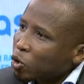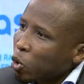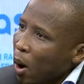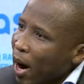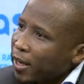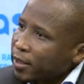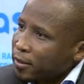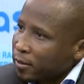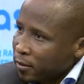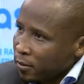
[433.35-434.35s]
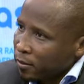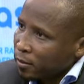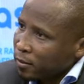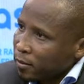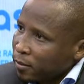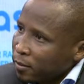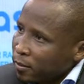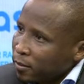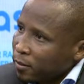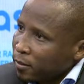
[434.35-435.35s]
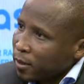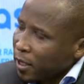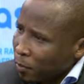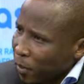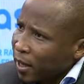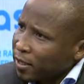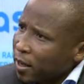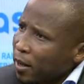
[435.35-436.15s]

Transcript: twice in Prasa.